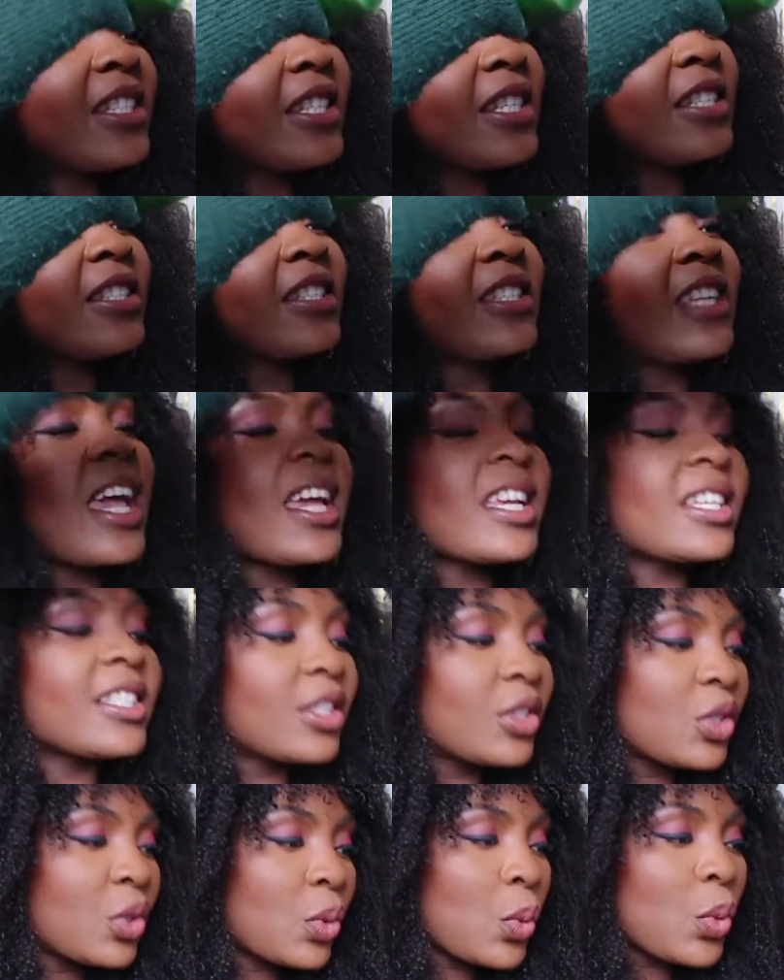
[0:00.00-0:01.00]
this in
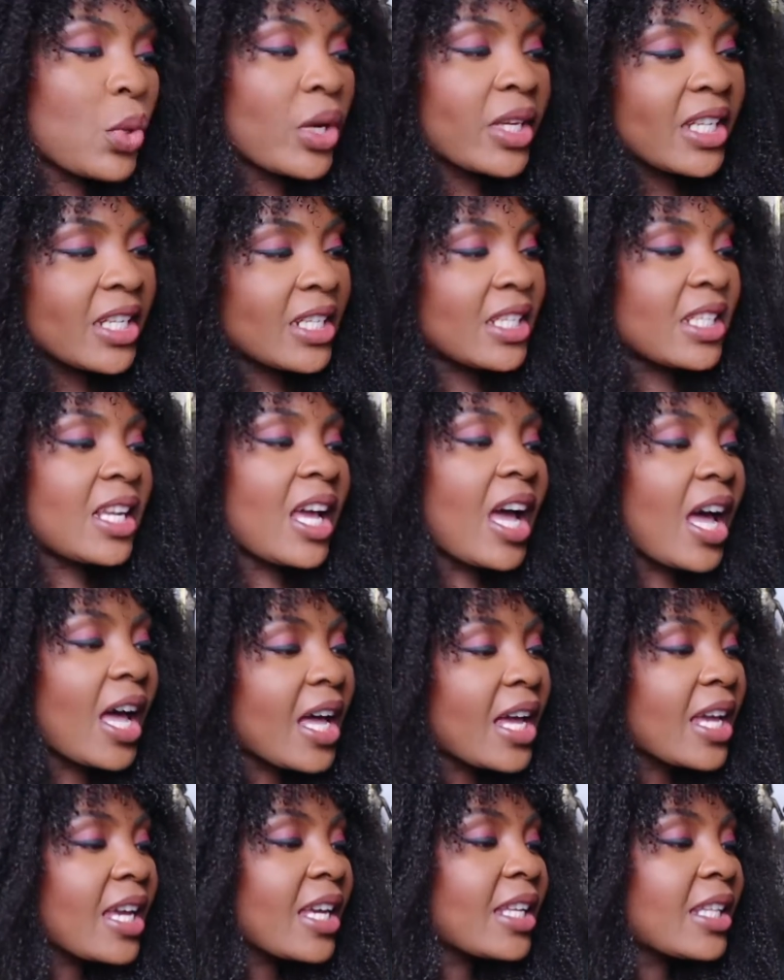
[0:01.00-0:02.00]
size
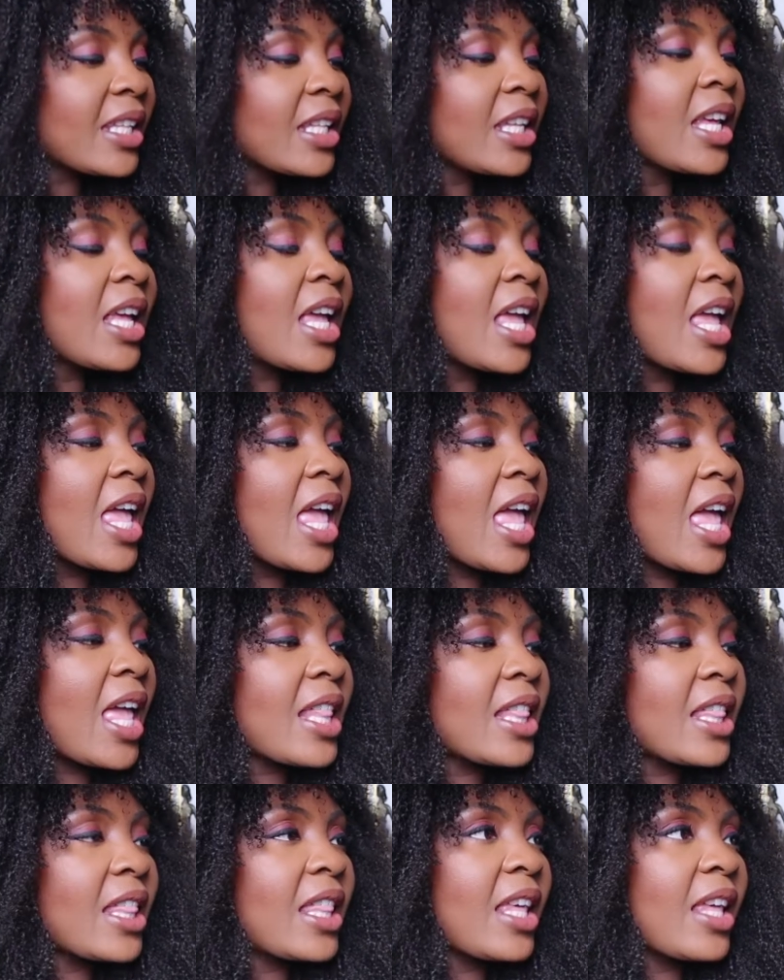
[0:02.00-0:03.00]
twenty-nine,
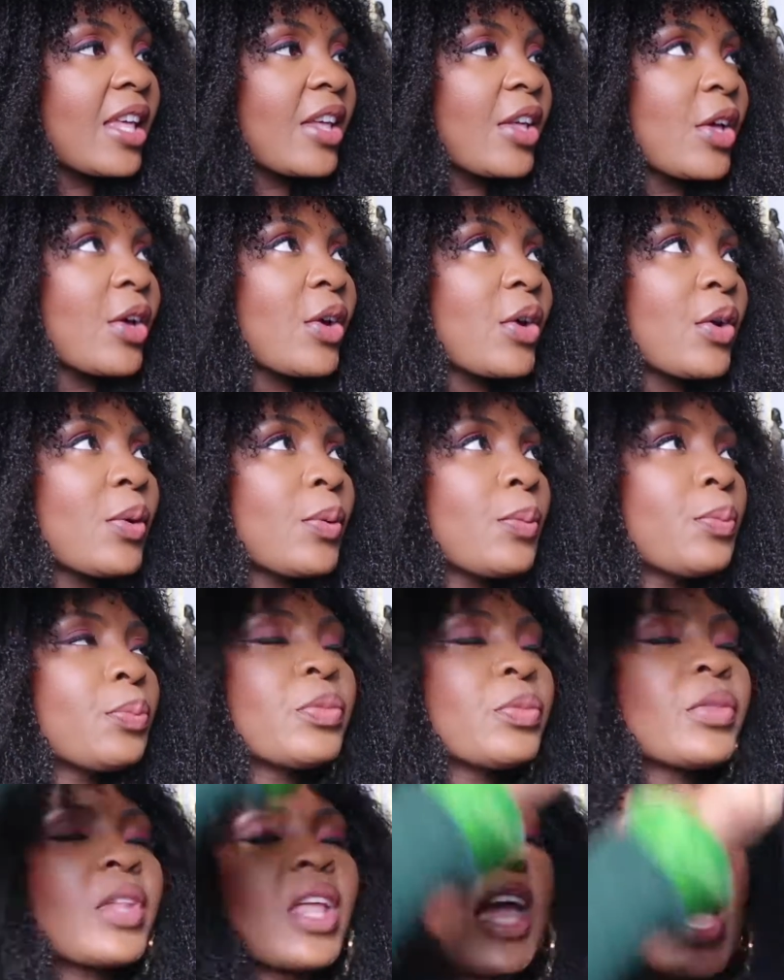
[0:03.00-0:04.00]
and
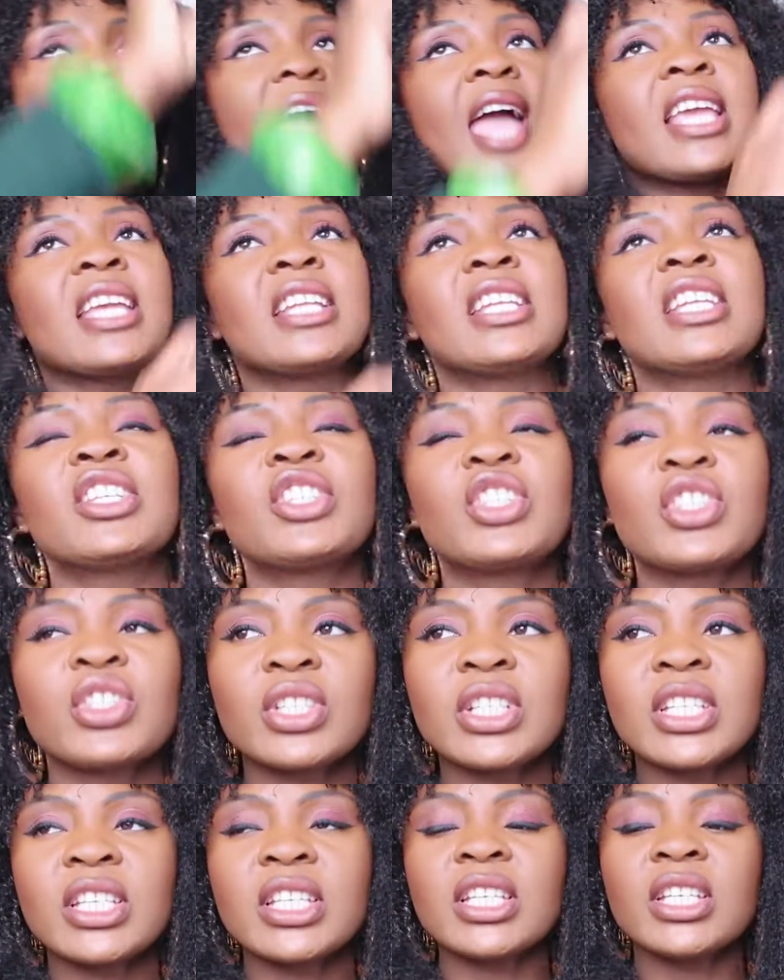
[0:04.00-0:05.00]
um, I
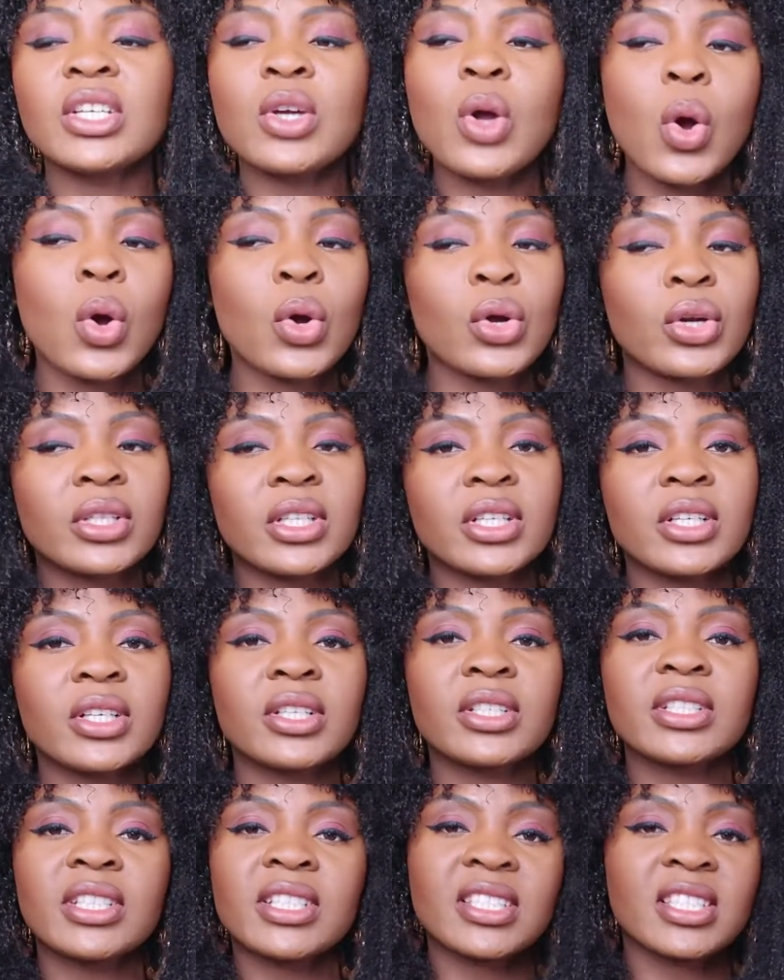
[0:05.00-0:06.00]
initially
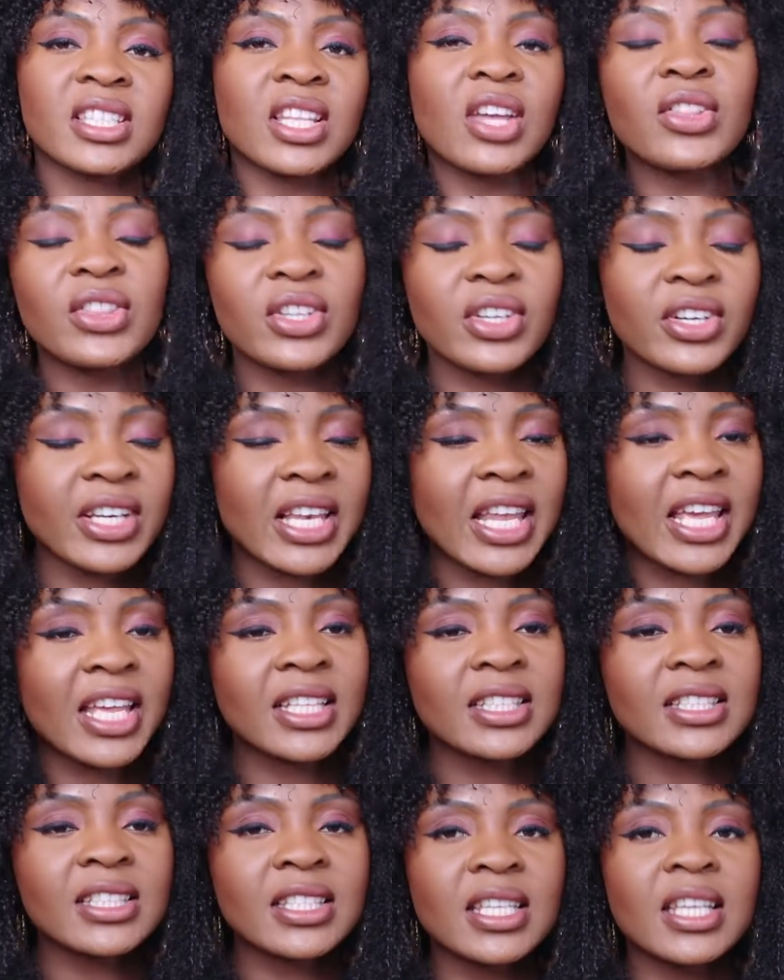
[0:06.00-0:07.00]
ordered the standard
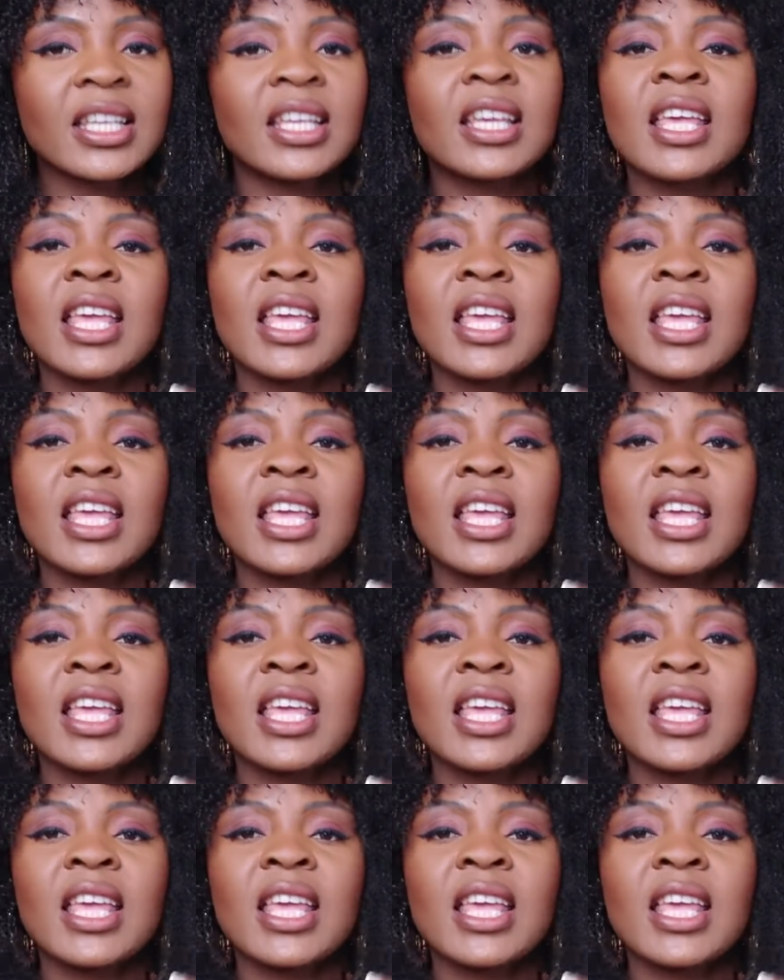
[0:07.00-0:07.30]
length,